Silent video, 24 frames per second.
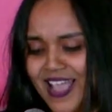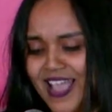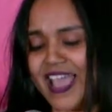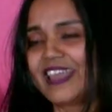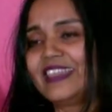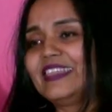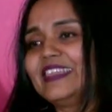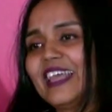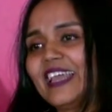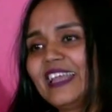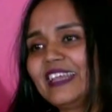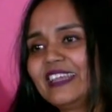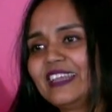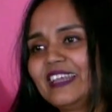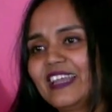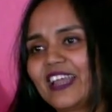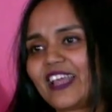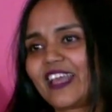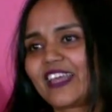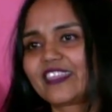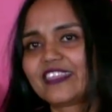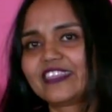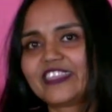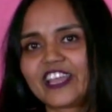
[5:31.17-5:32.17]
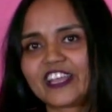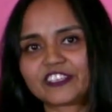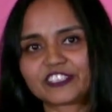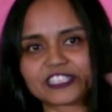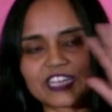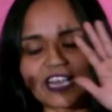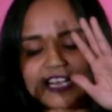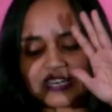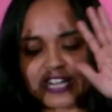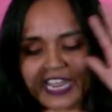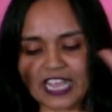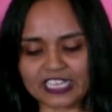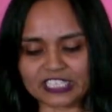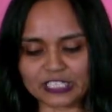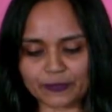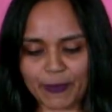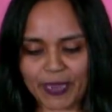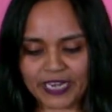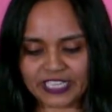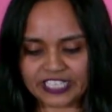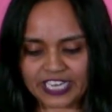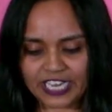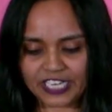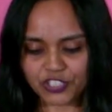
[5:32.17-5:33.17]
And then there's that
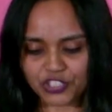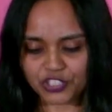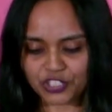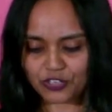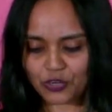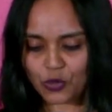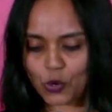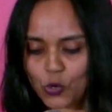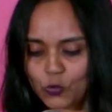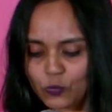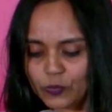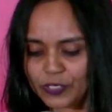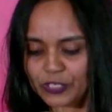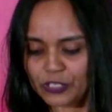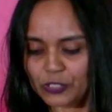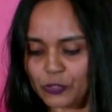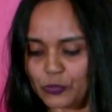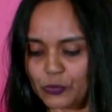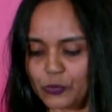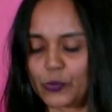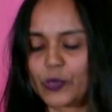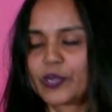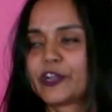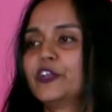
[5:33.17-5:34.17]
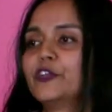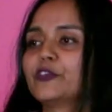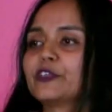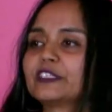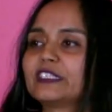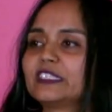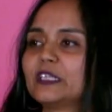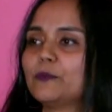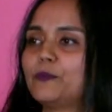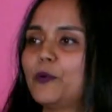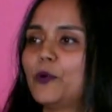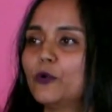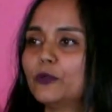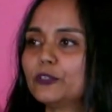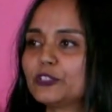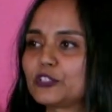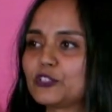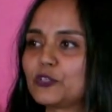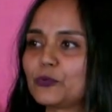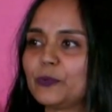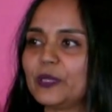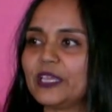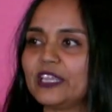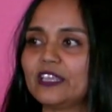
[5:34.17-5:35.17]
expectation overload where you're supposed
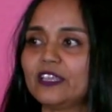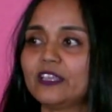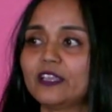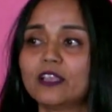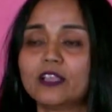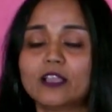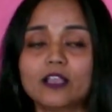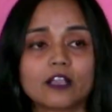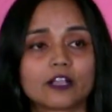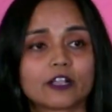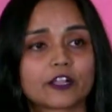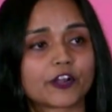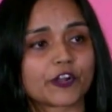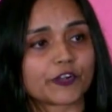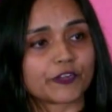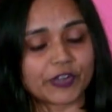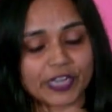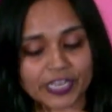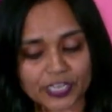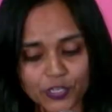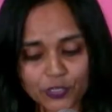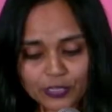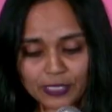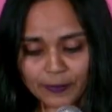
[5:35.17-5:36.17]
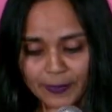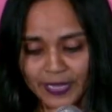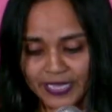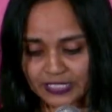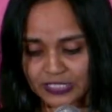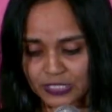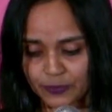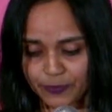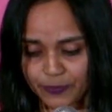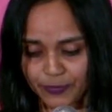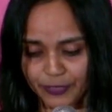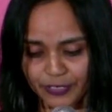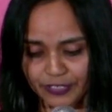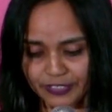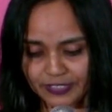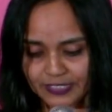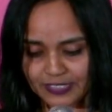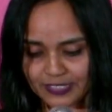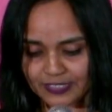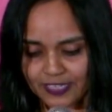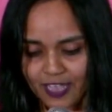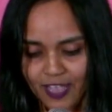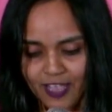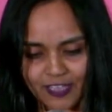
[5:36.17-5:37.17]
to be curriculum
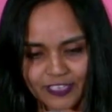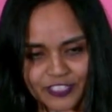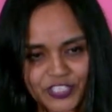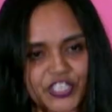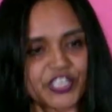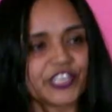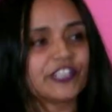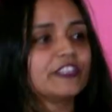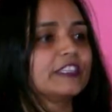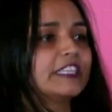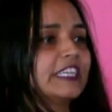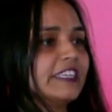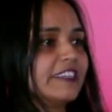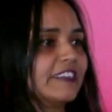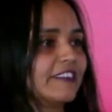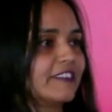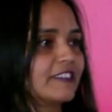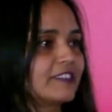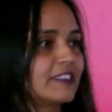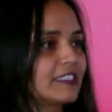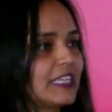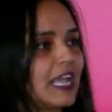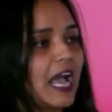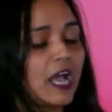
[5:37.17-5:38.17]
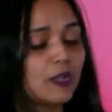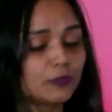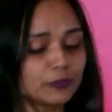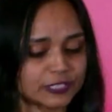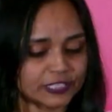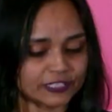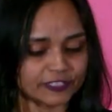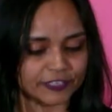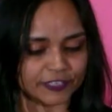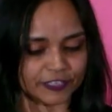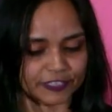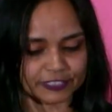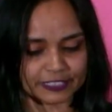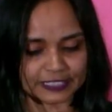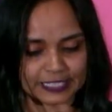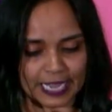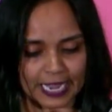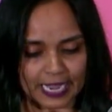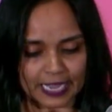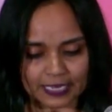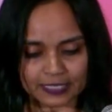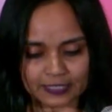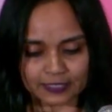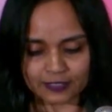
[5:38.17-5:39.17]
experts, cheerleaders, counselors,
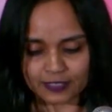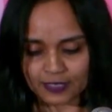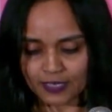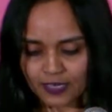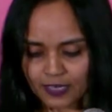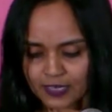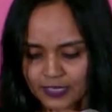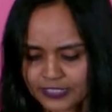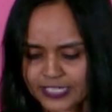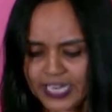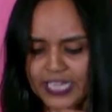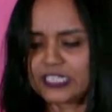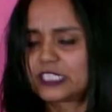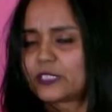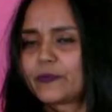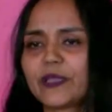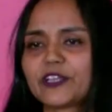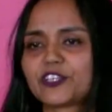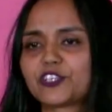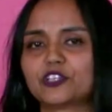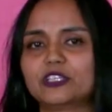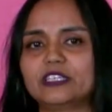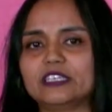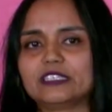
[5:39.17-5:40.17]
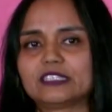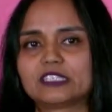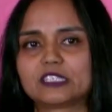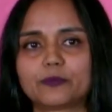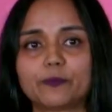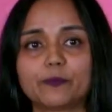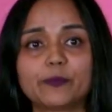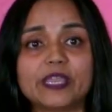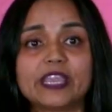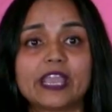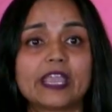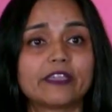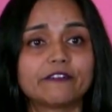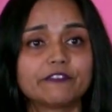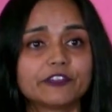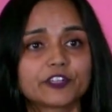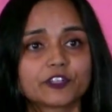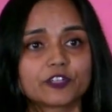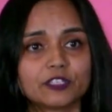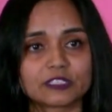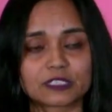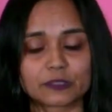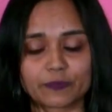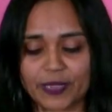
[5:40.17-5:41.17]
and tech specialists,
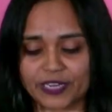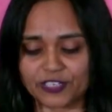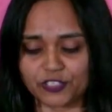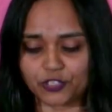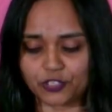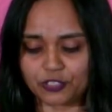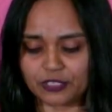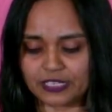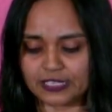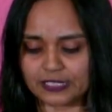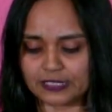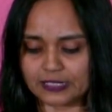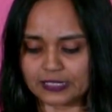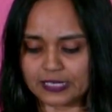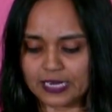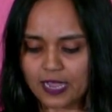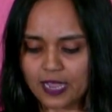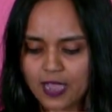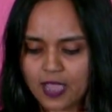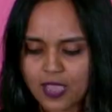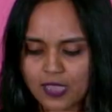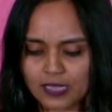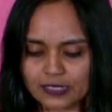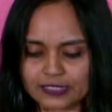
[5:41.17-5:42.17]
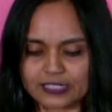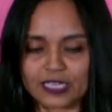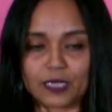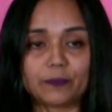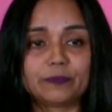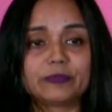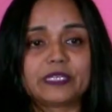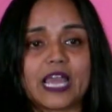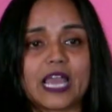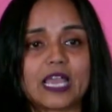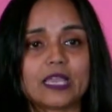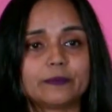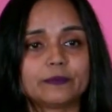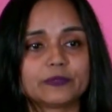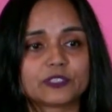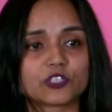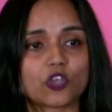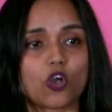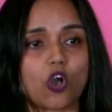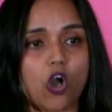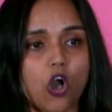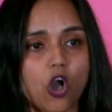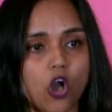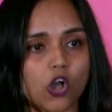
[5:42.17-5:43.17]
behavioral specialists, sometimes
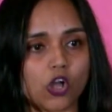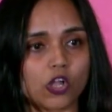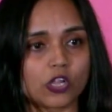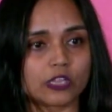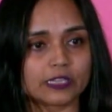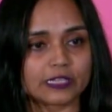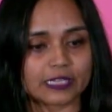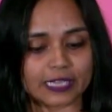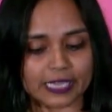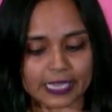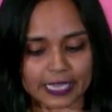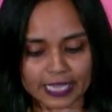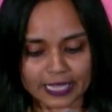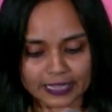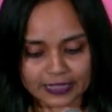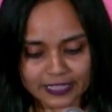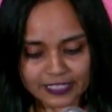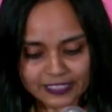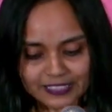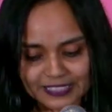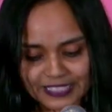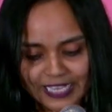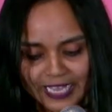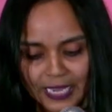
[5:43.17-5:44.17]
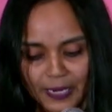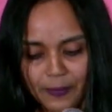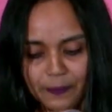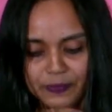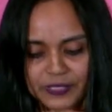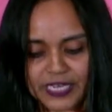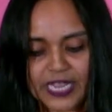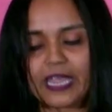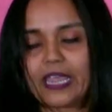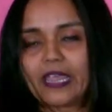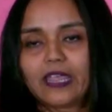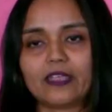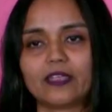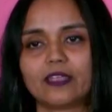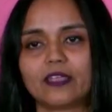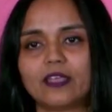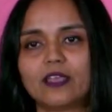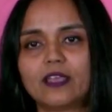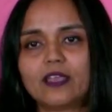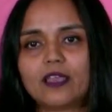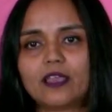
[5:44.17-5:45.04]
all in the same day.